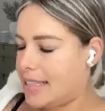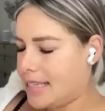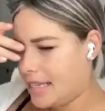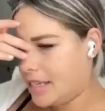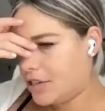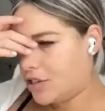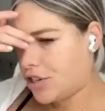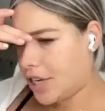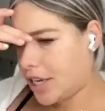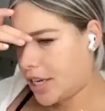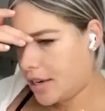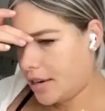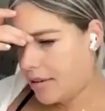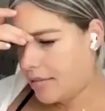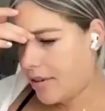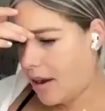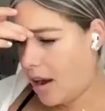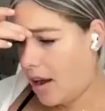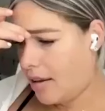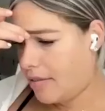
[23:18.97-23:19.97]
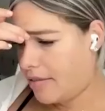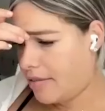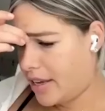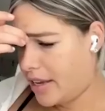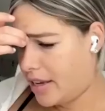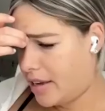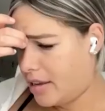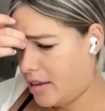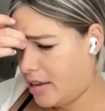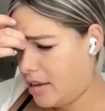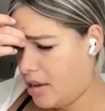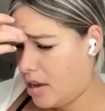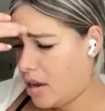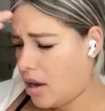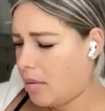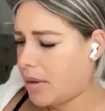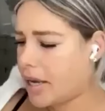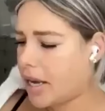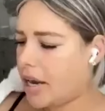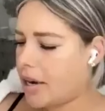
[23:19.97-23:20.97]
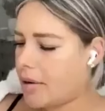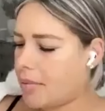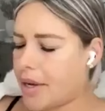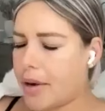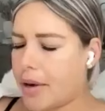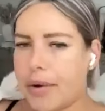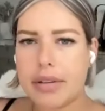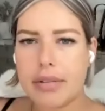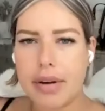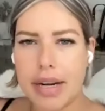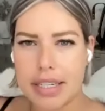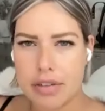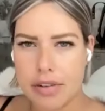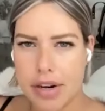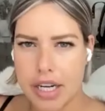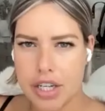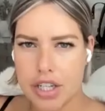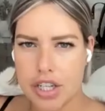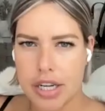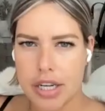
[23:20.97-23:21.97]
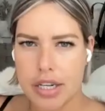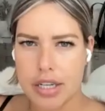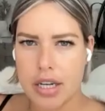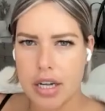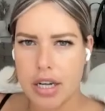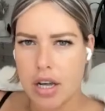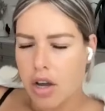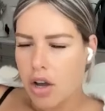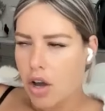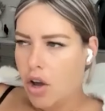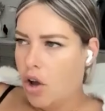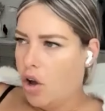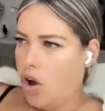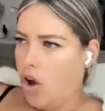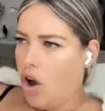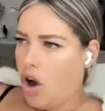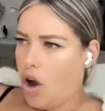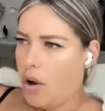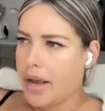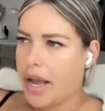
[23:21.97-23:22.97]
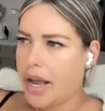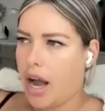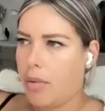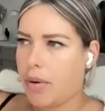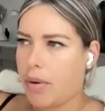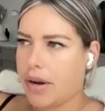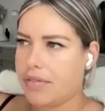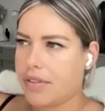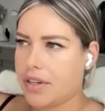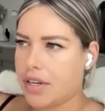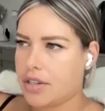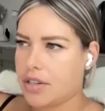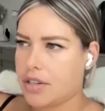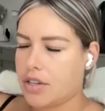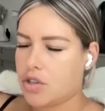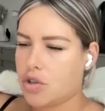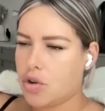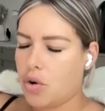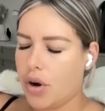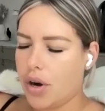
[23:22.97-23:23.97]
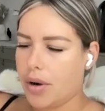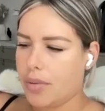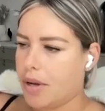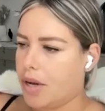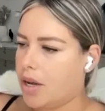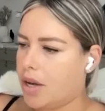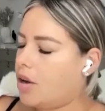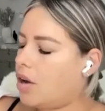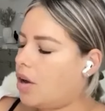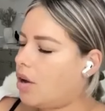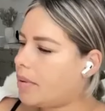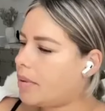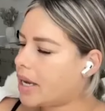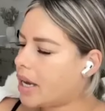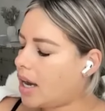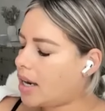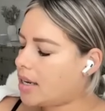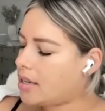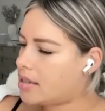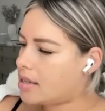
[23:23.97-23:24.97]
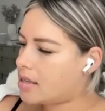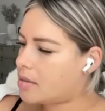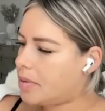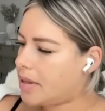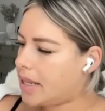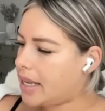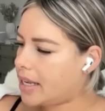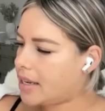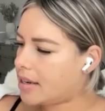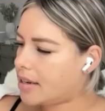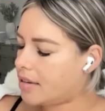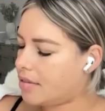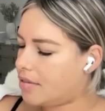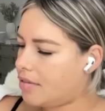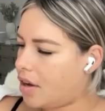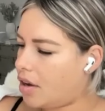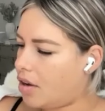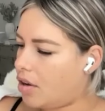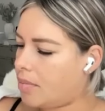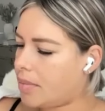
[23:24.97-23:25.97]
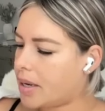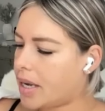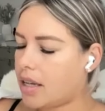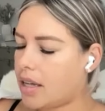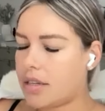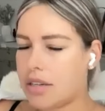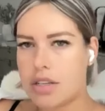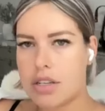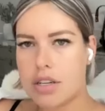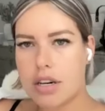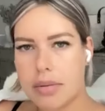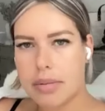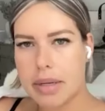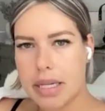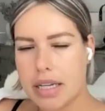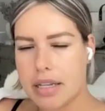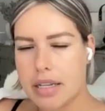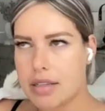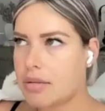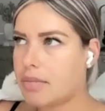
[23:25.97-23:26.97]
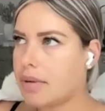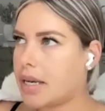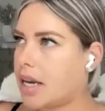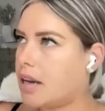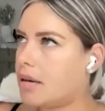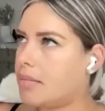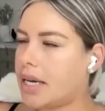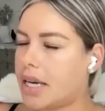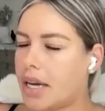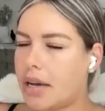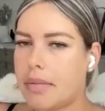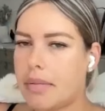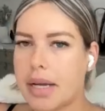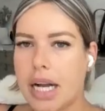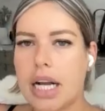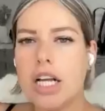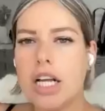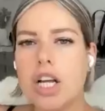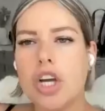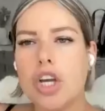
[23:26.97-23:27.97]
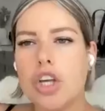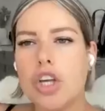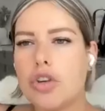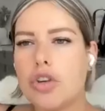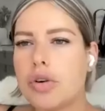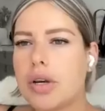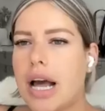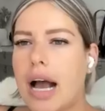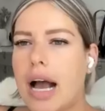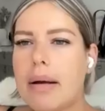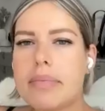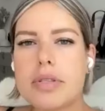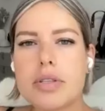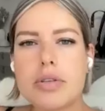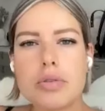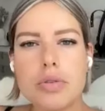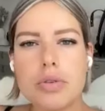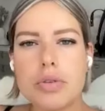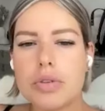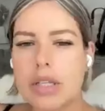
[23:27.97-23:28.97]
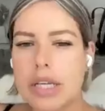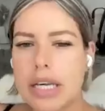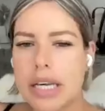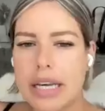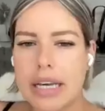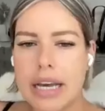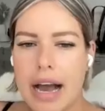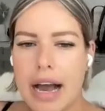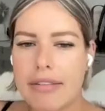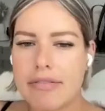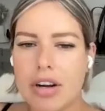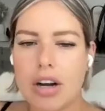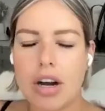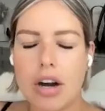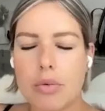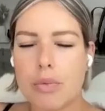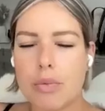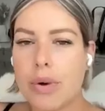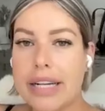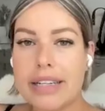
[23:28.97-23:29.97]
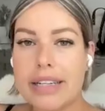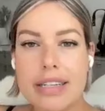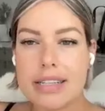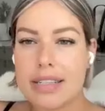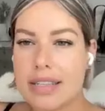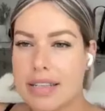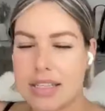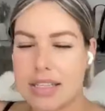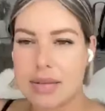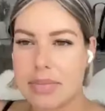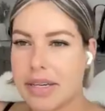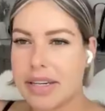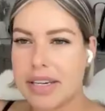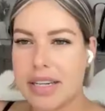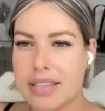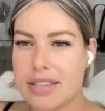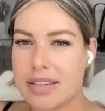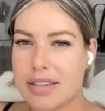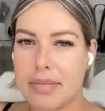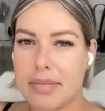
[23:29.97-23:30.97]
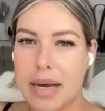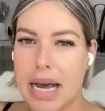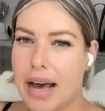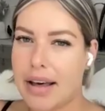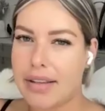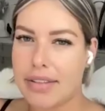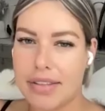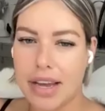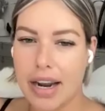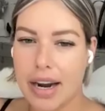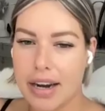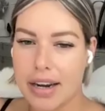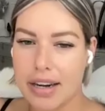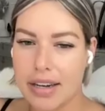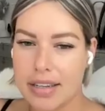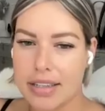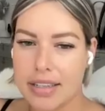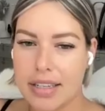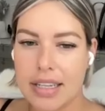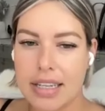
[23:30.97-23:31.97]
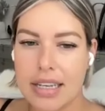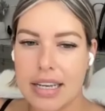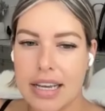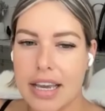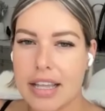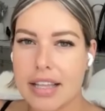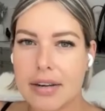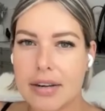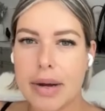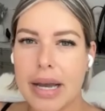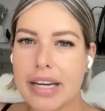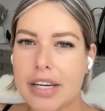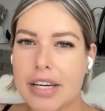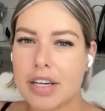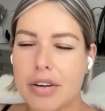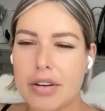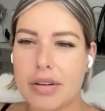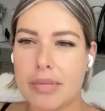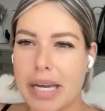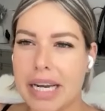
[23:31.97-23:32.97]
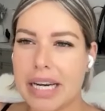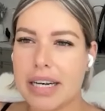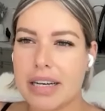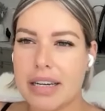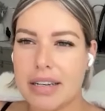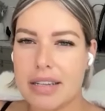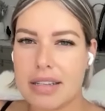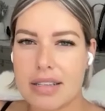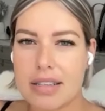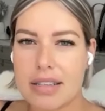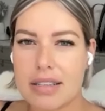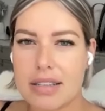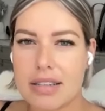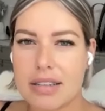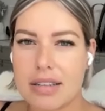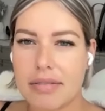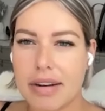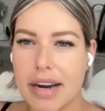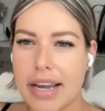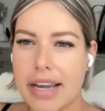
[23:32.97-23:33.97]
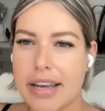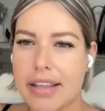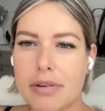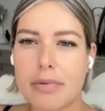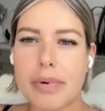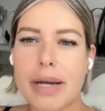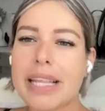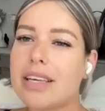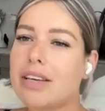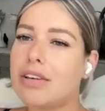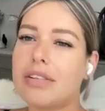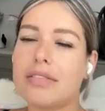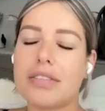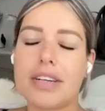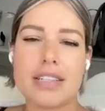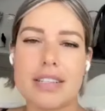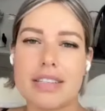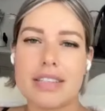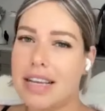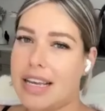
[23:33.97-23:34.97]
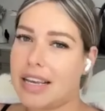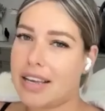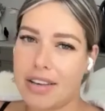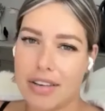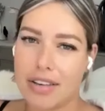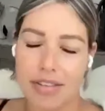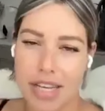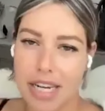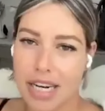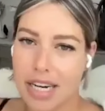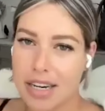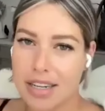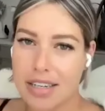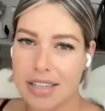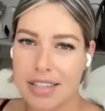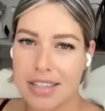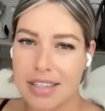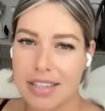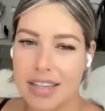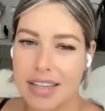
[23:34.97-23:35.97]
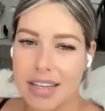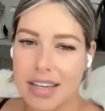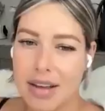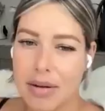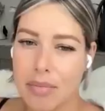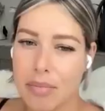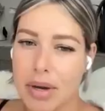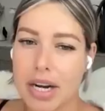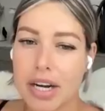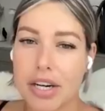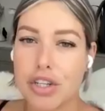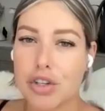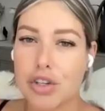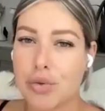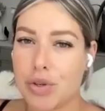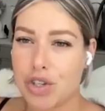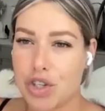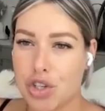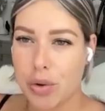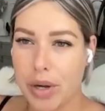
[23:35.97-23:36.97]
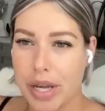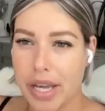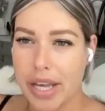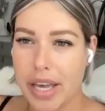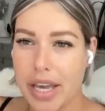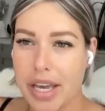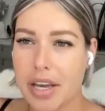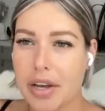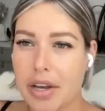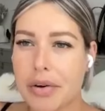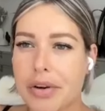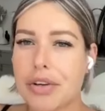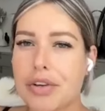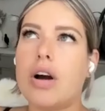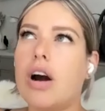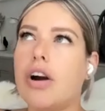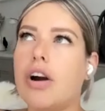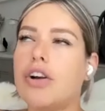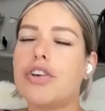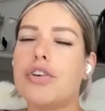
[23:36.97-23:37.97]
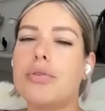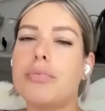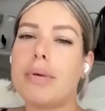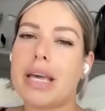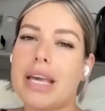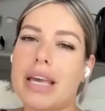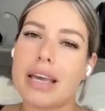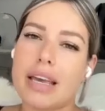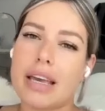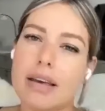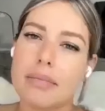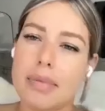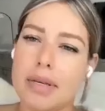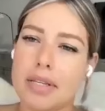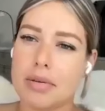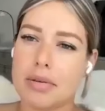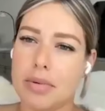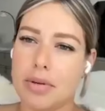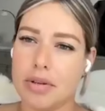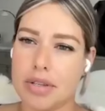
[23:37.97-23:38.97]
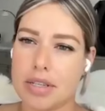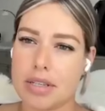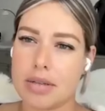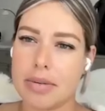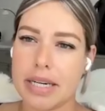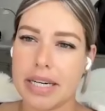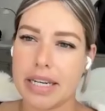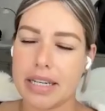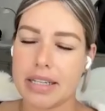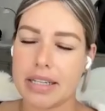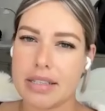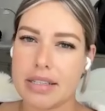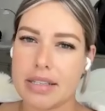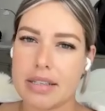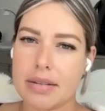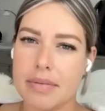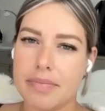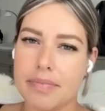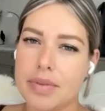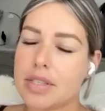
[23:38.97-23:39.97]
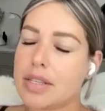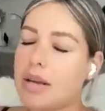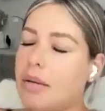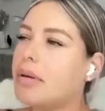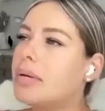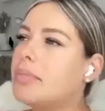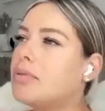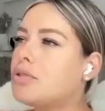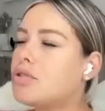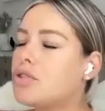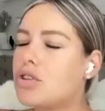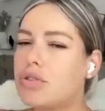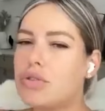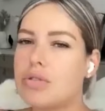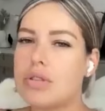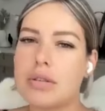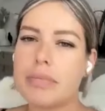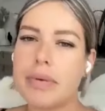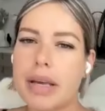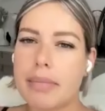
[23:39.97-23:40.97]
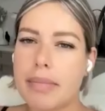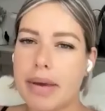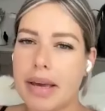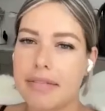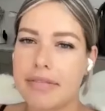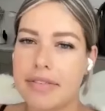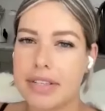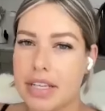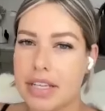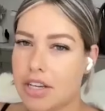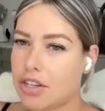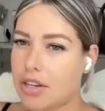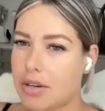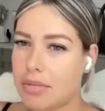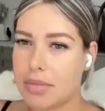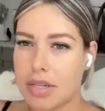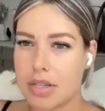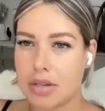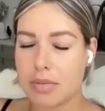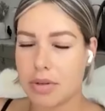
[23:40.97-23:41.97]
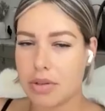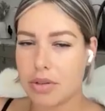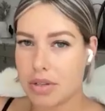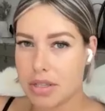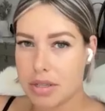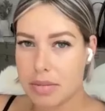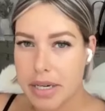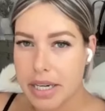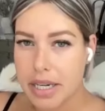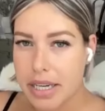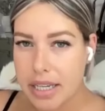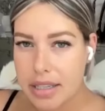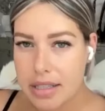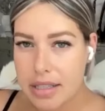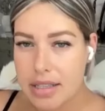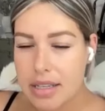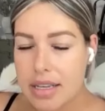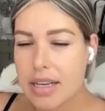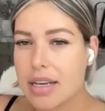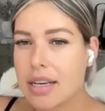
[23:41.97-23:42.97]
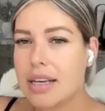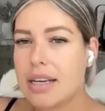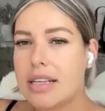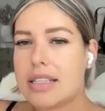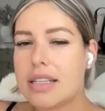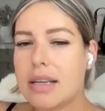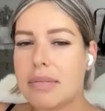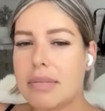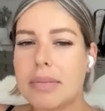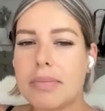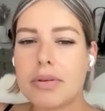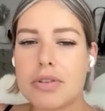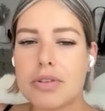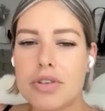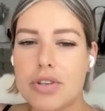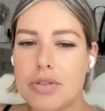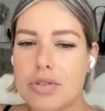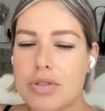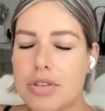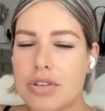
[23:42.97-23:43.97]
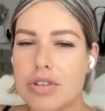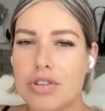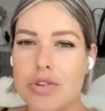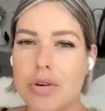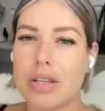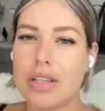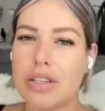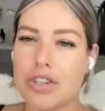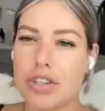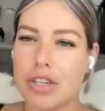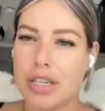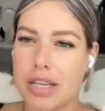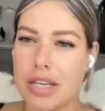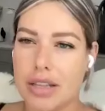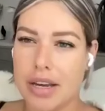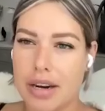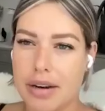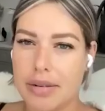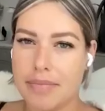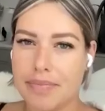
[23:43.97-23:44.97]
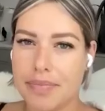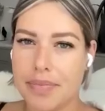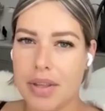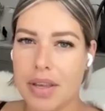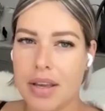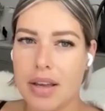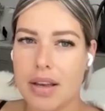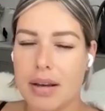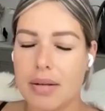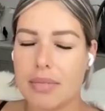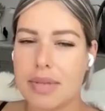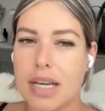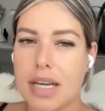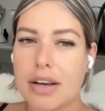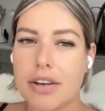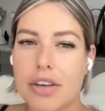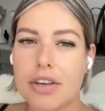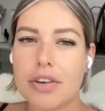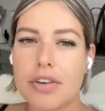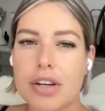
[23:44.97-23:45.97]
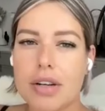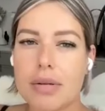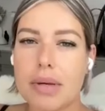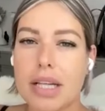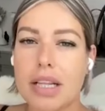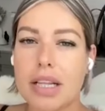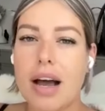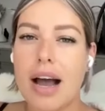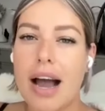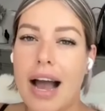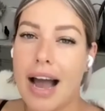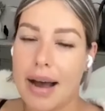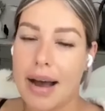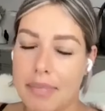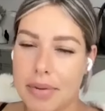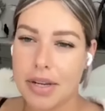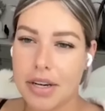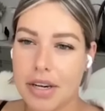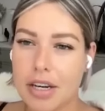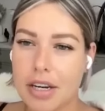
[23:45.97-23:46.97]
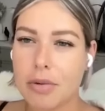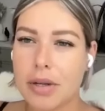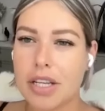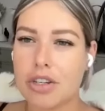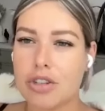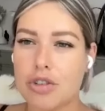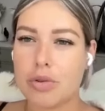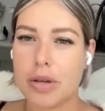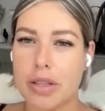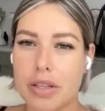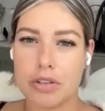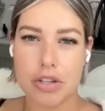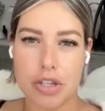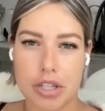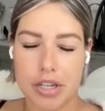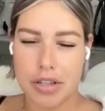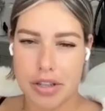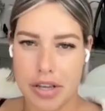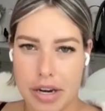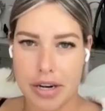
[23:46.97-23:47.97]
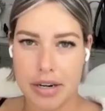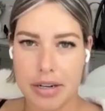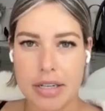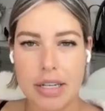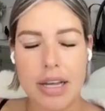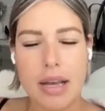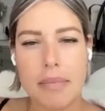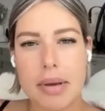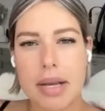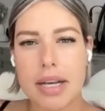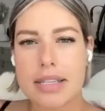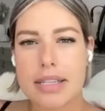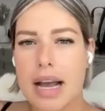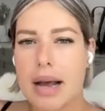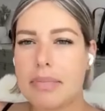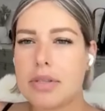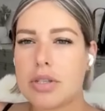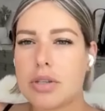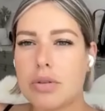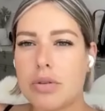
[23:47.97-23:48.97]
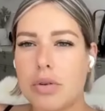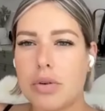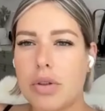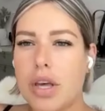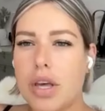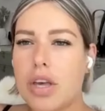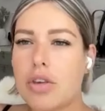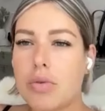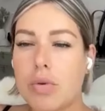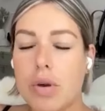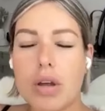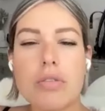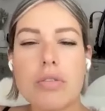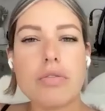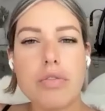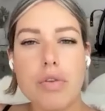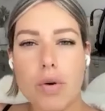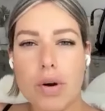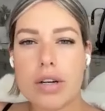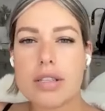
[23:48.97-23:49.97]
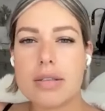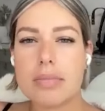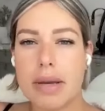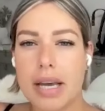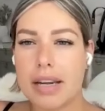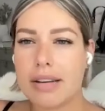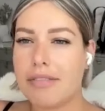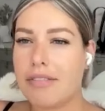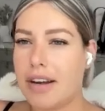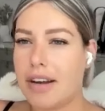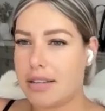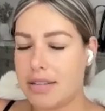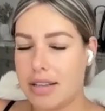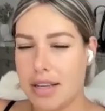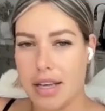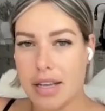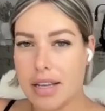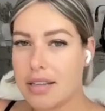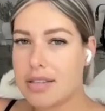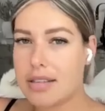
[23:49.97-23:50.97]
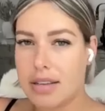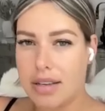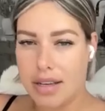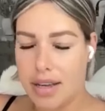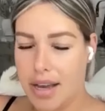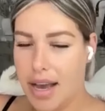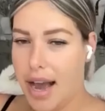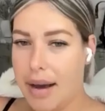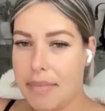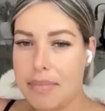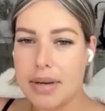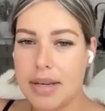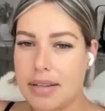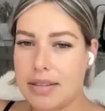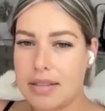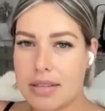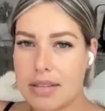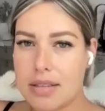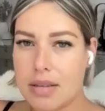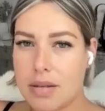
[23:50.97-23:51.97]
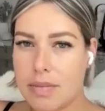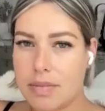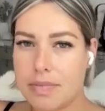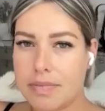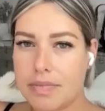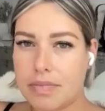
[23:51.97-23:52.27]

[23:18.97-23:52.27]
Did he drink enough coffee? Oh my God, are we going the right direction? Oh my God, what if there's a storm? Oh my God, is this plane going to fall? Oh my God, there's turbulence. Oh my God, oh my God, oh my God you can absolutely have a horrendous experience in the path there. Either way, you're going to Paris, right? Either way, the universe is taking you there. But are you enjoying it or are you making a miserable experience? Some people choose to make manifestation a miserable experience. Some people choose to enjoy the journey there. I'm telling you, you're going to be a lot happier when you enjoy the journey there because absolutely you can force manifest things, it happens.